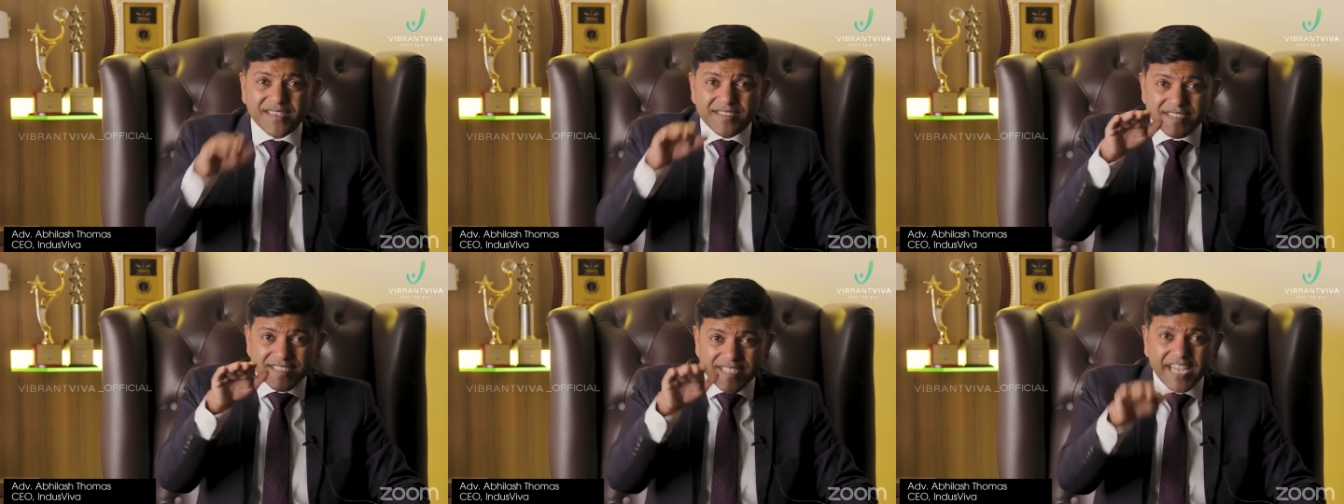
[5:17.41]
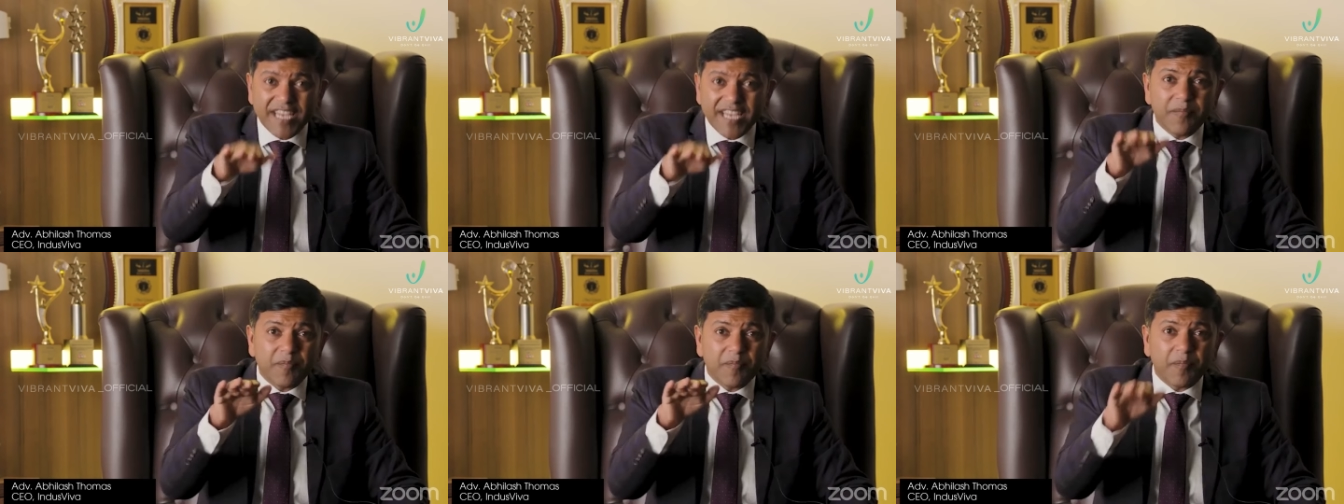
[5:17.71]

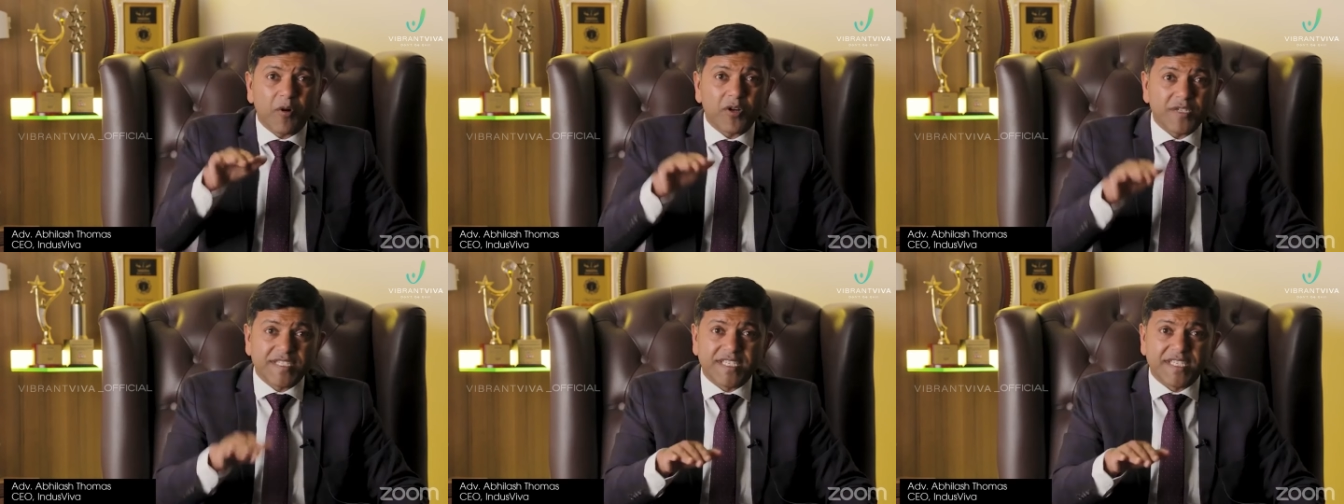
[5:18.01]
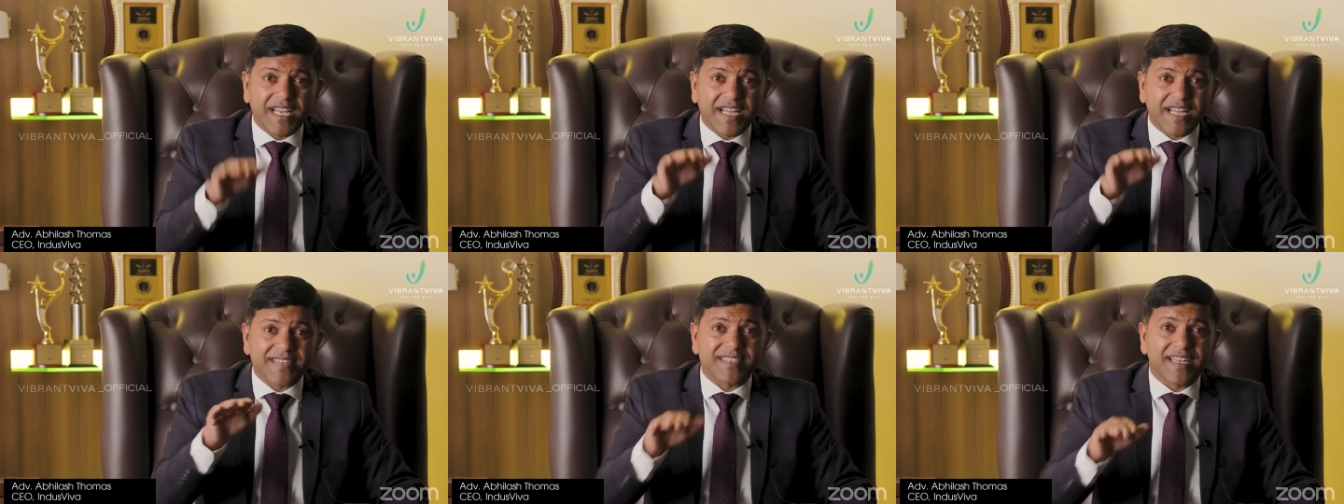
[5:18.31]
same
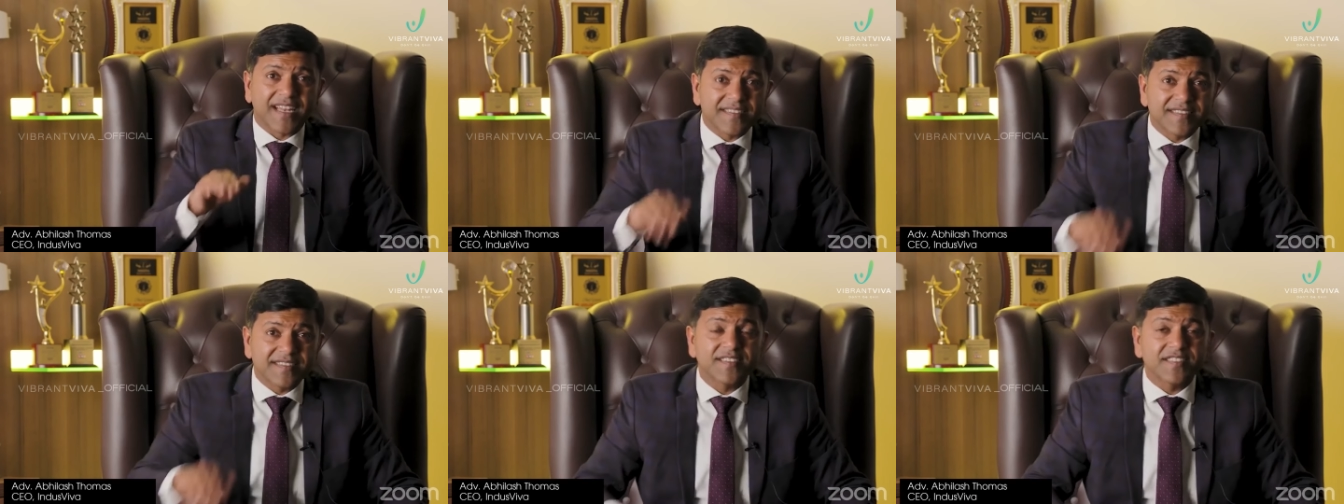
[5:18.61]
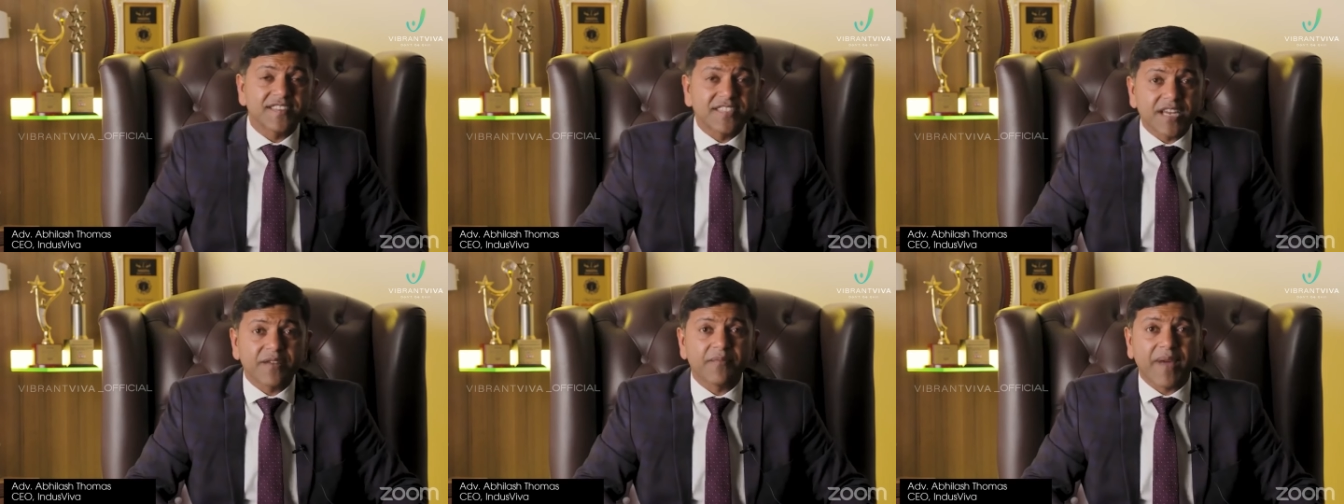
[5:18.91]
posting as an
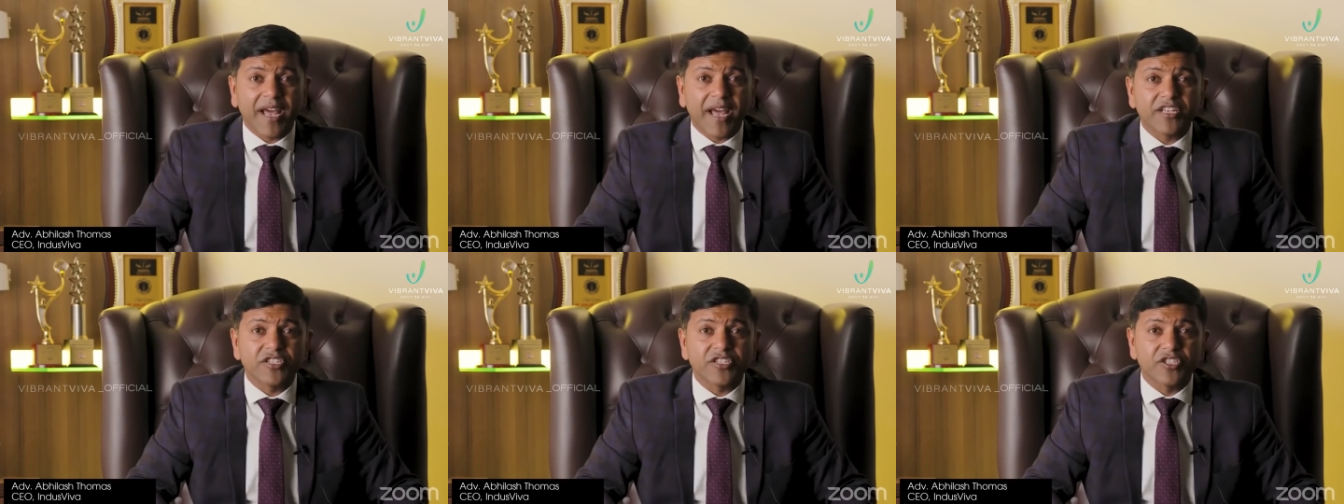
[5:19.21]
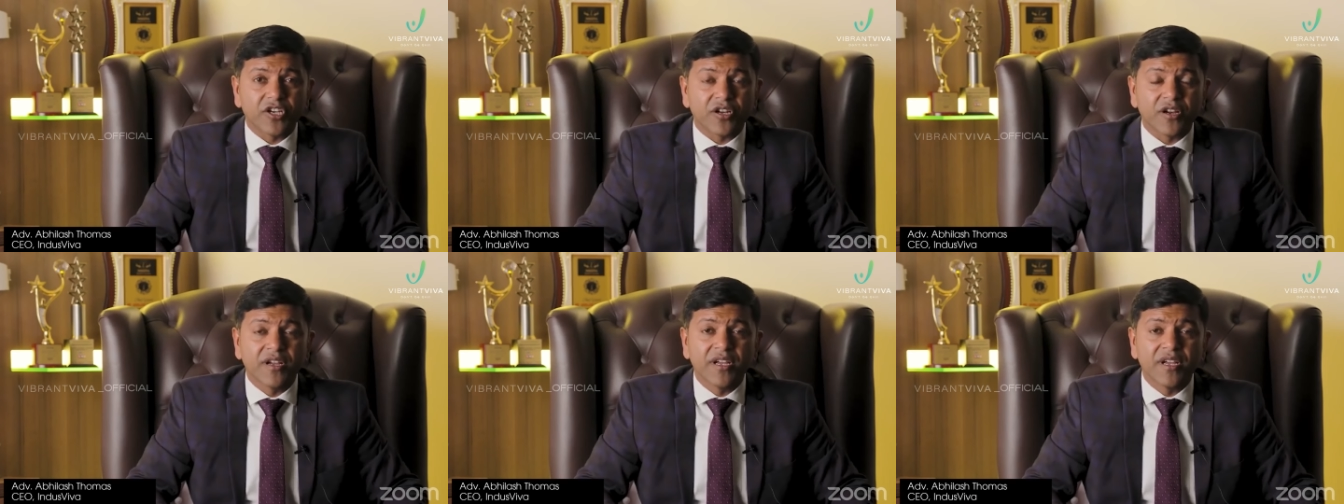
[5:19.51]
assistant
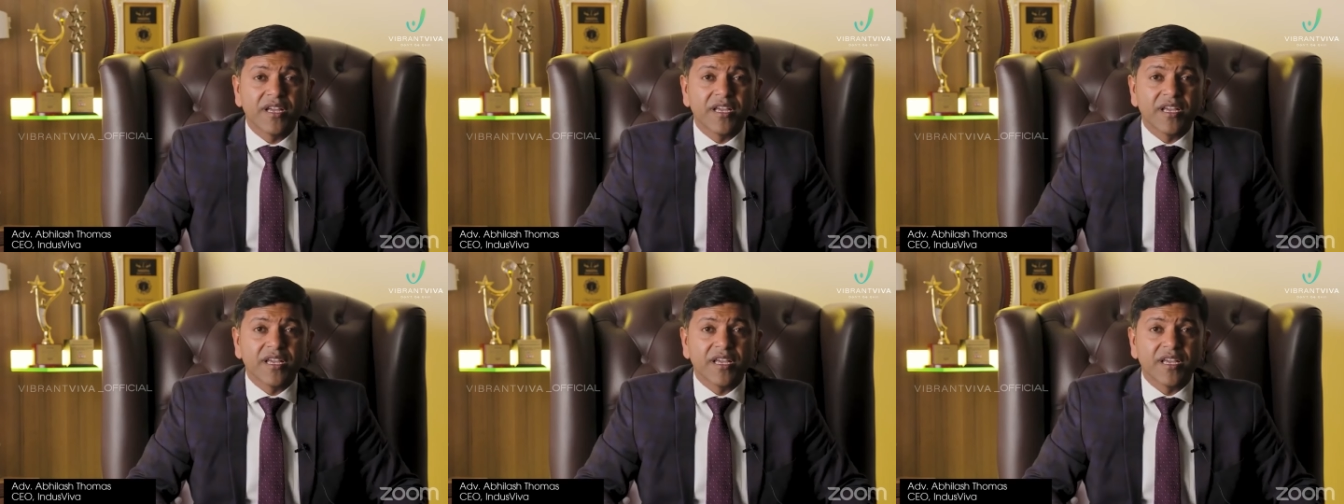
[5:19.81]
manager